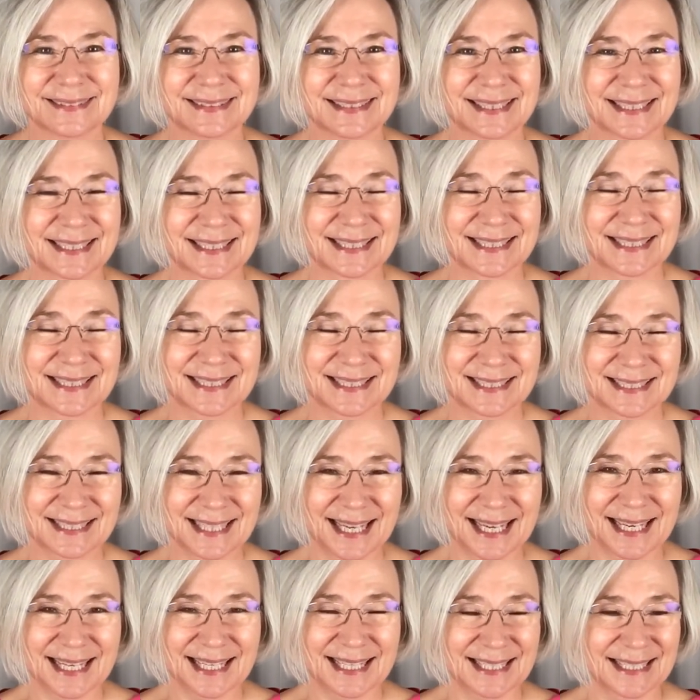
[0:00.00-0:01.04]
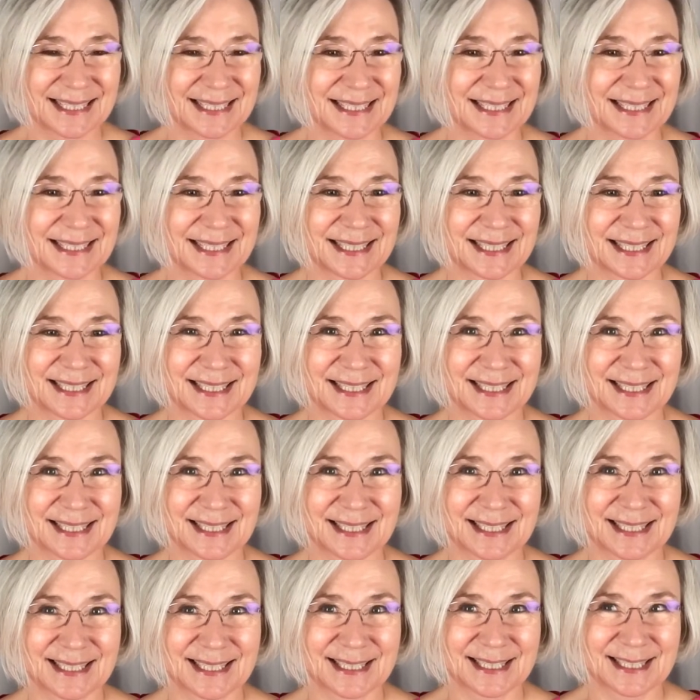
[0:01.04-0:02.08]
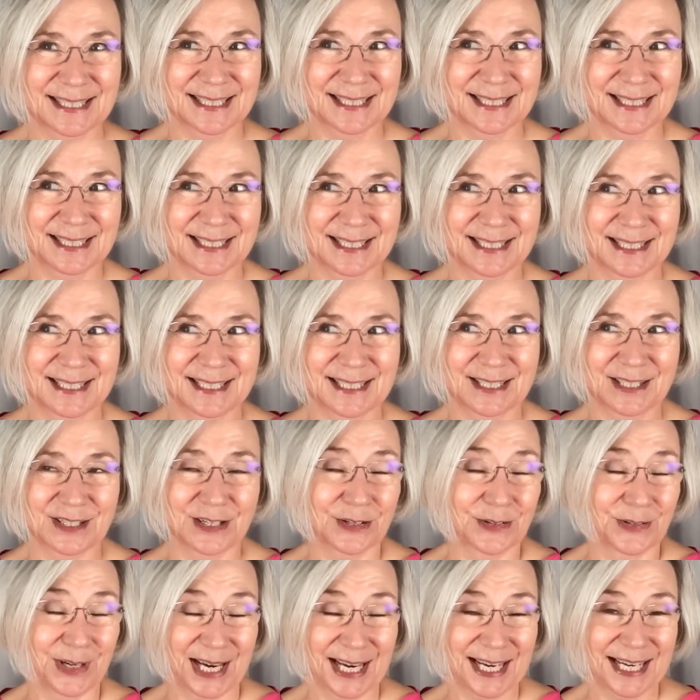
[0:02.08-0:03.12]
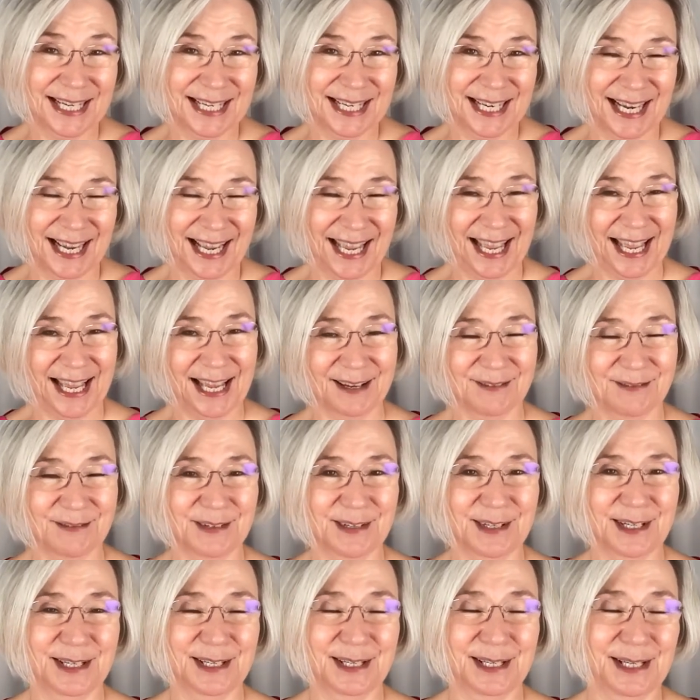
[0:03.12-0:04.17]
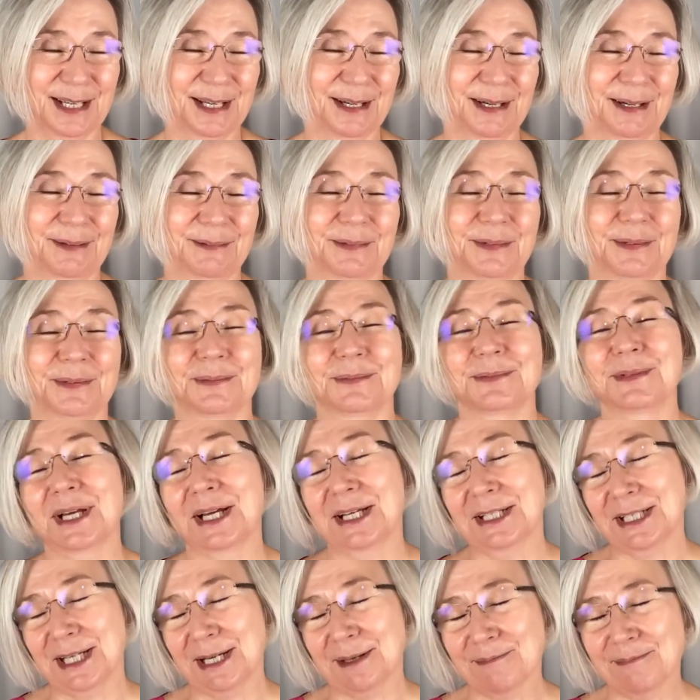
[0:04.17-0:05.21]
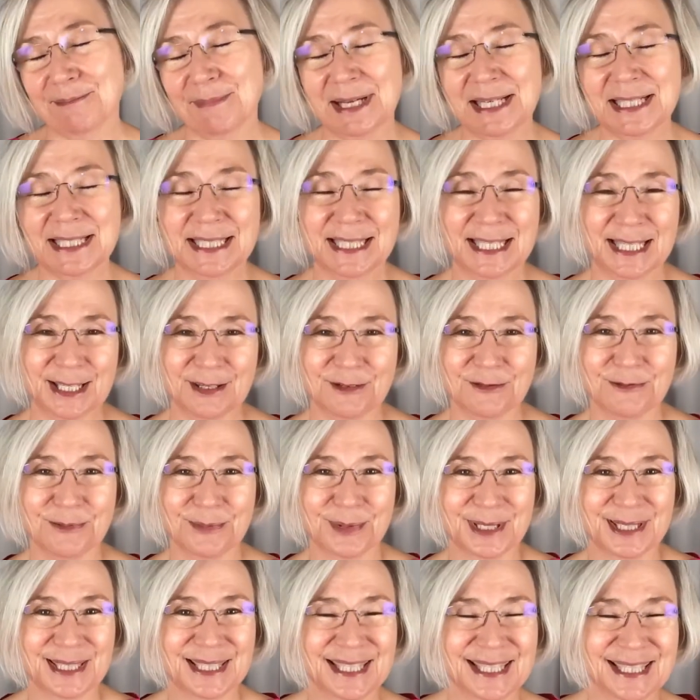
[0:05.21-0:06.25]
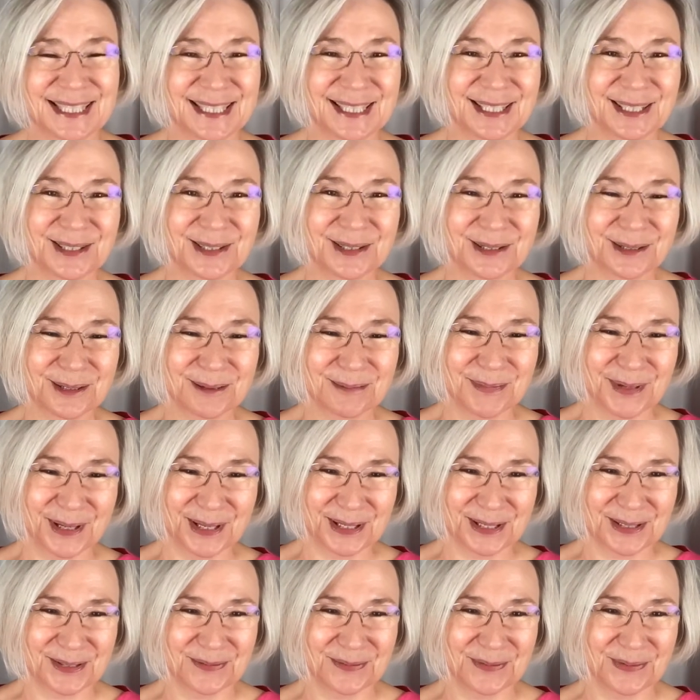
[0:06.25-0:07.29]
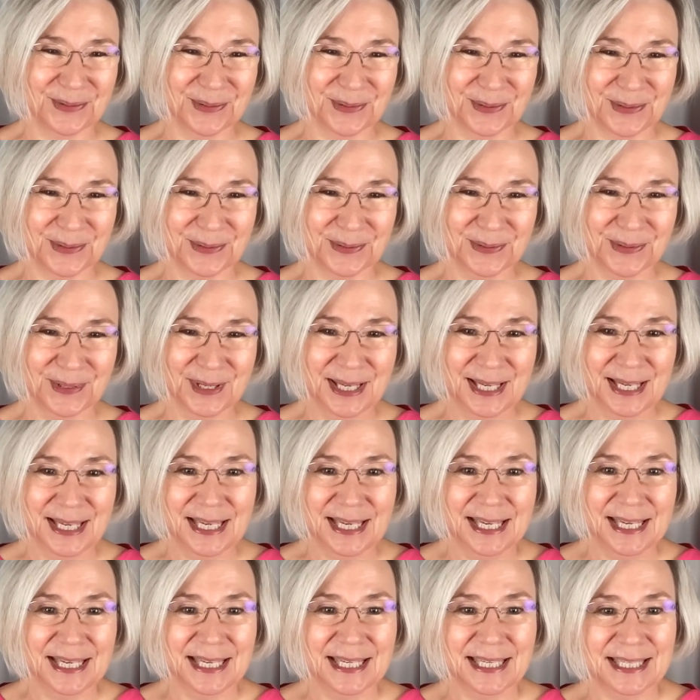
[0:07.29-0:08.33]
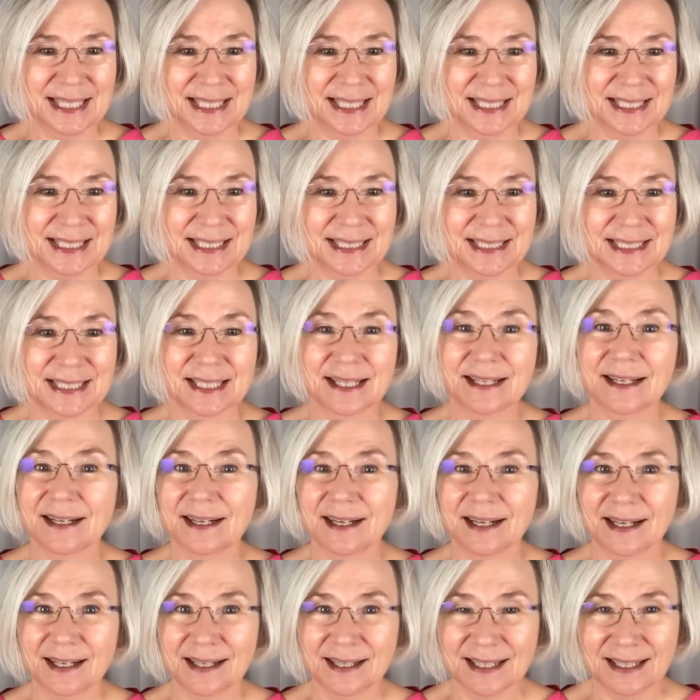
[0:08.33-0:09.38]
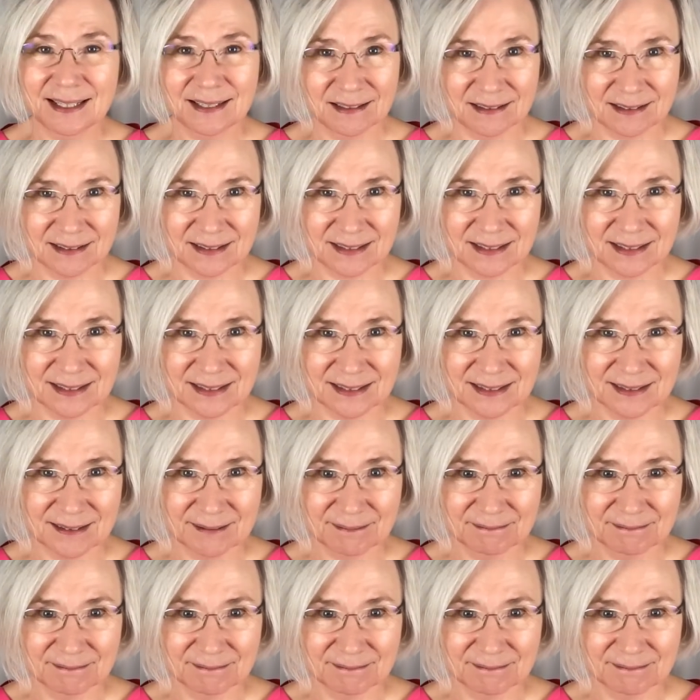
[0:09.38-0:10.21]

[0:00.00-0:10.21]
The second trick I have, not up my sleeve, but in the toolbox for you, is eyeglasses.